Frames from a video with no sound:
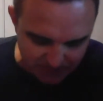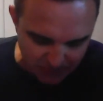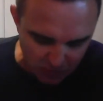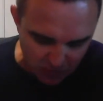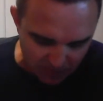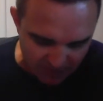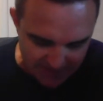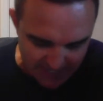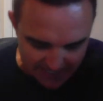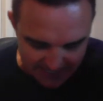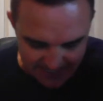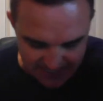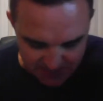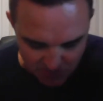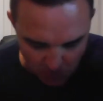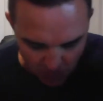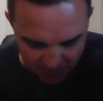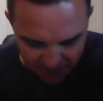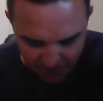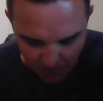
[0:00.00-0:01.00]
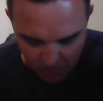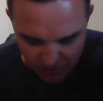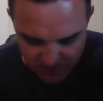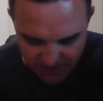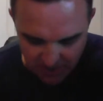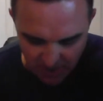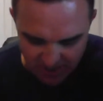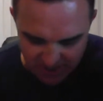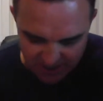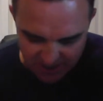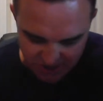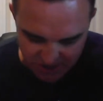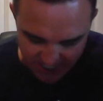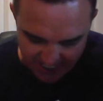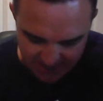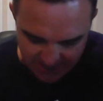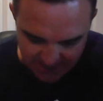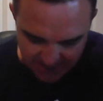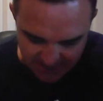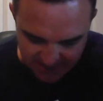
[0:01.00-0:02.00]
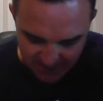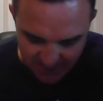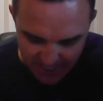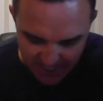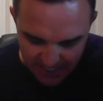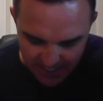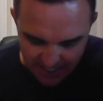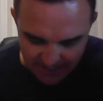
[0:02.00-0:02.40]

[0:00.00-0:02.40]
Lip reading: proven that he's more focused on his chances